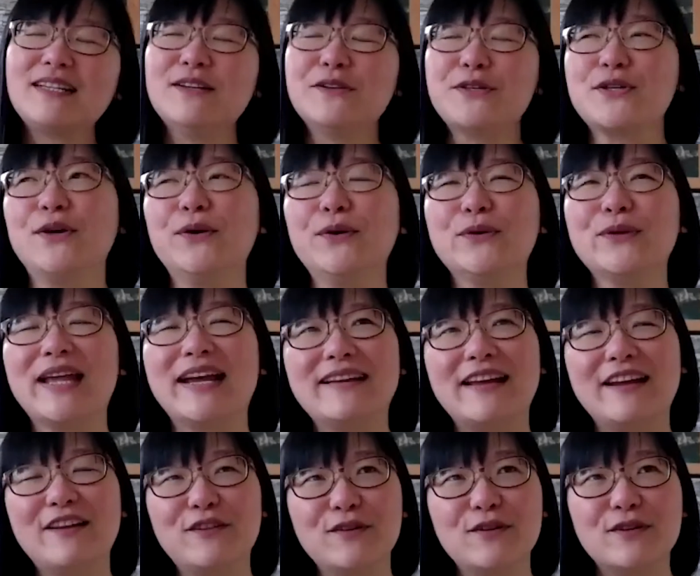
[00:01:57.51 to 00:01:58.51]
So then
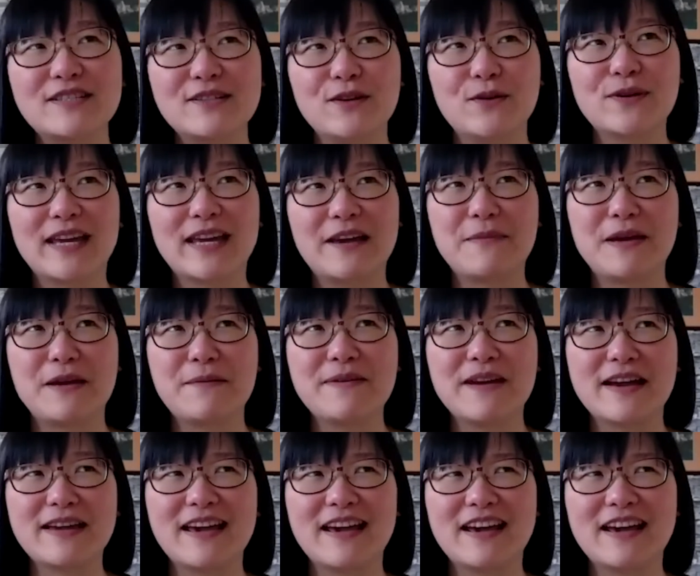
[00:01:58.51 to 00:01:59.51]
I thought, okay, maybe
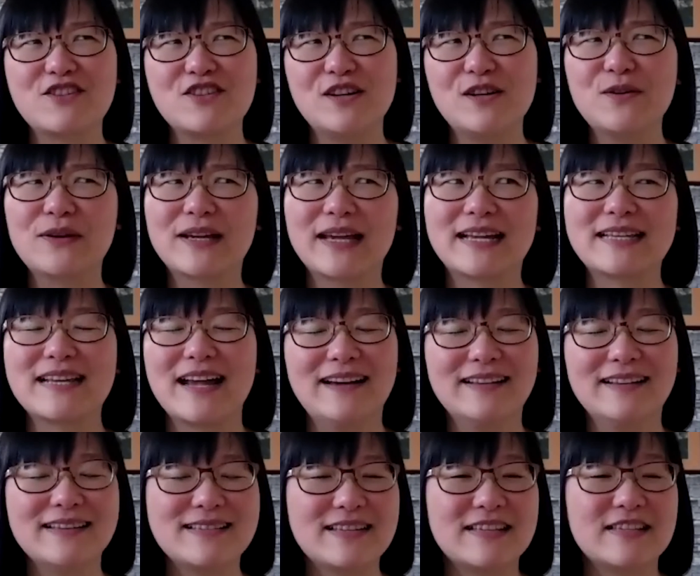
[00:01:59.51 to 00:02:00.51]
I can actually look at
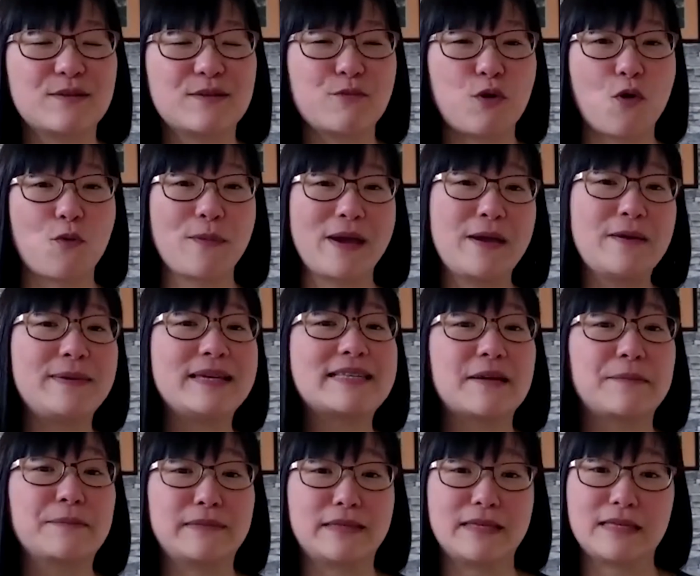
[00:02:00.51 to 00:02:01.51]
other system or maybe
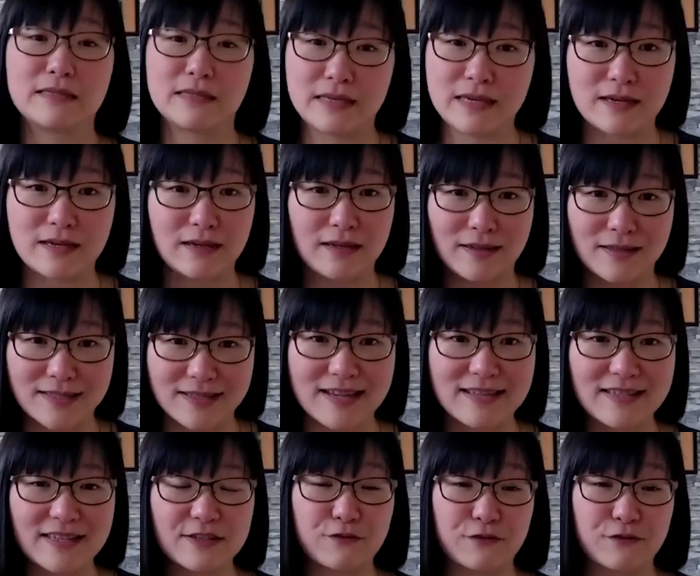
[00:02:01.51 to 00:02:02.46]
some disease that is